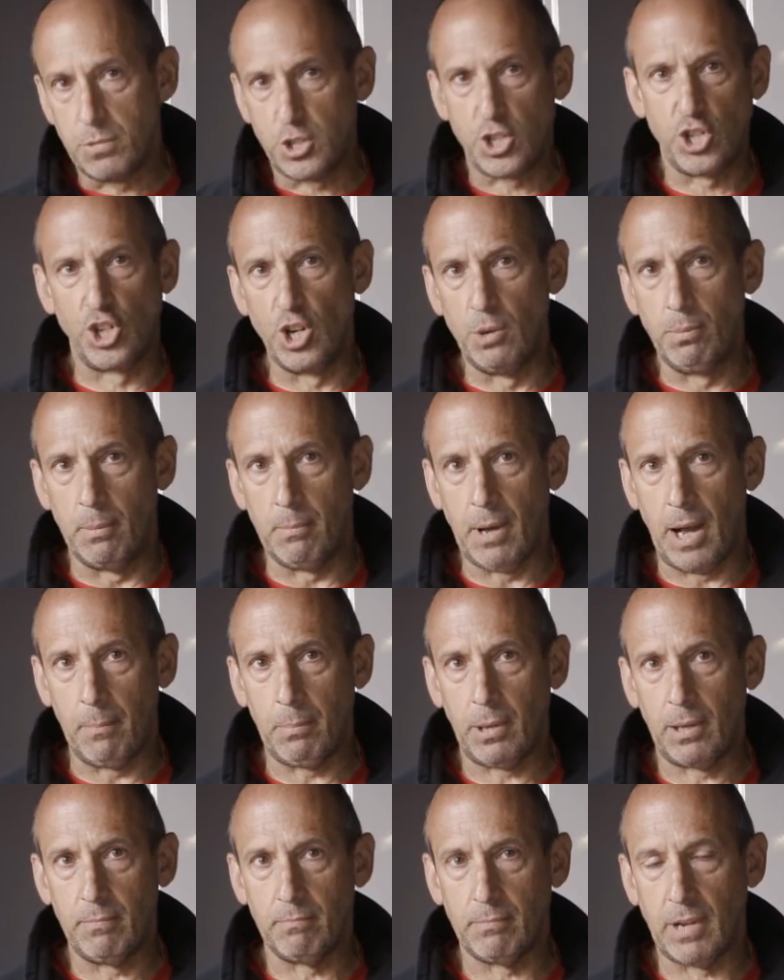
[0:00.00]
scoop them
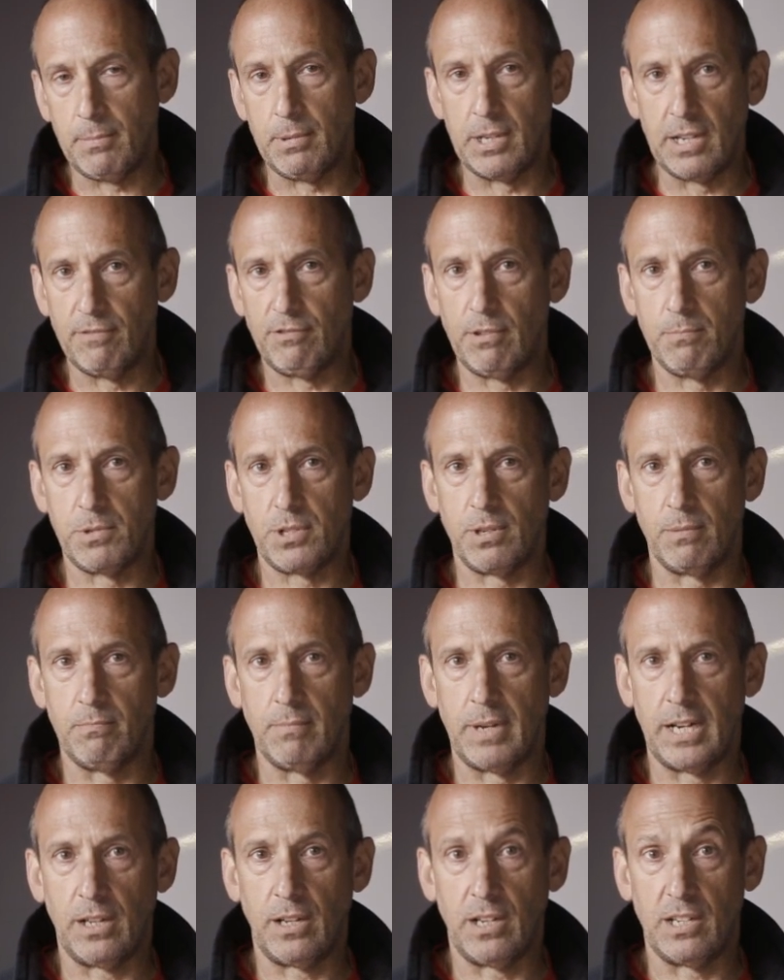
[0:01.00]
up, maybe give them some
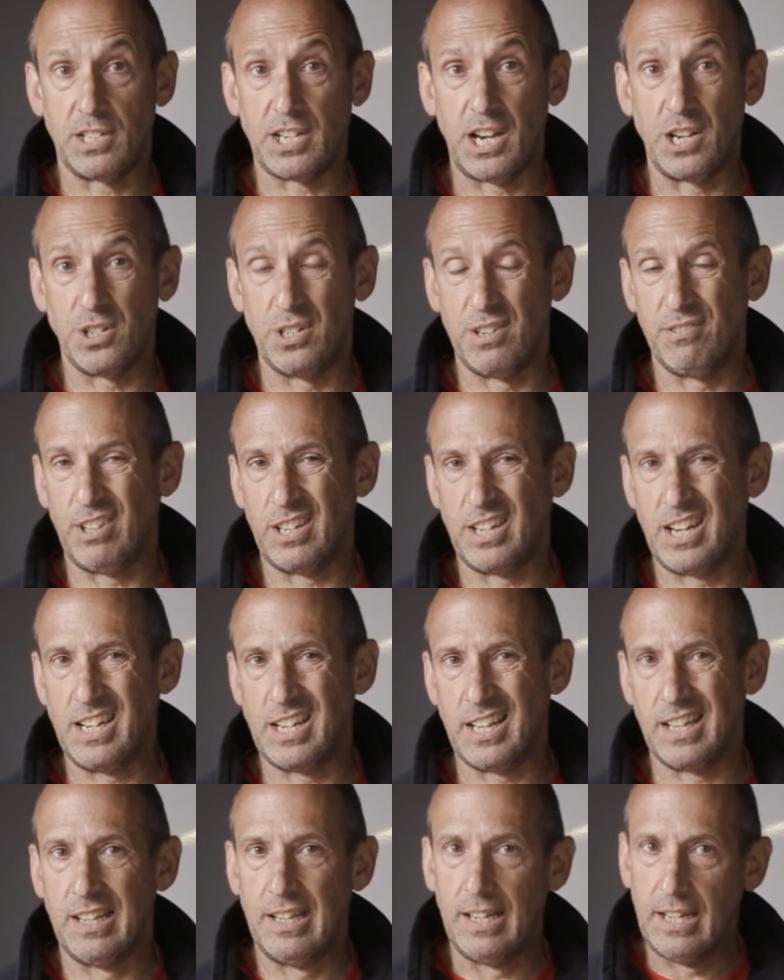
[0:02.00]
medical attention if they
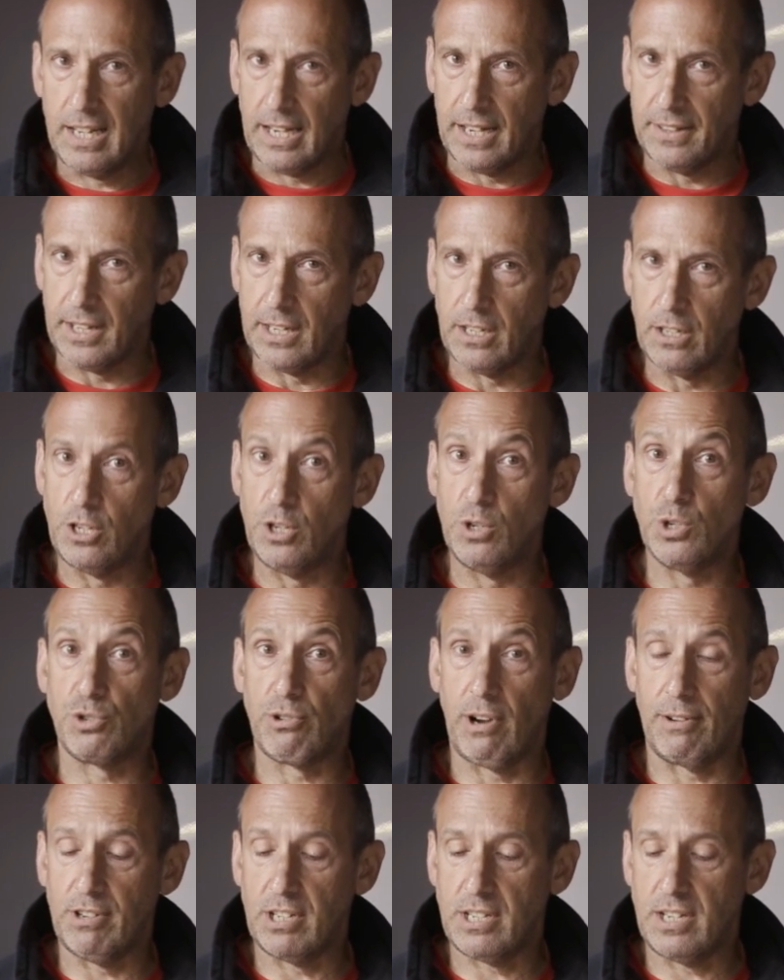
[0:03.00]
need it, and then use
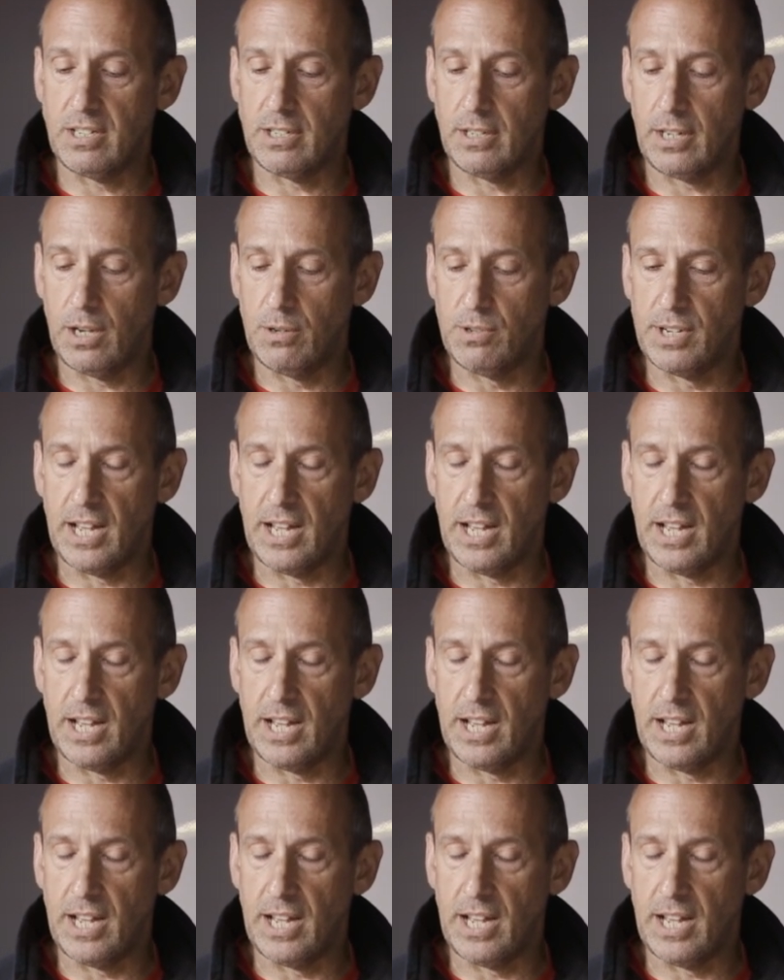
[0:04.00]
gravity to go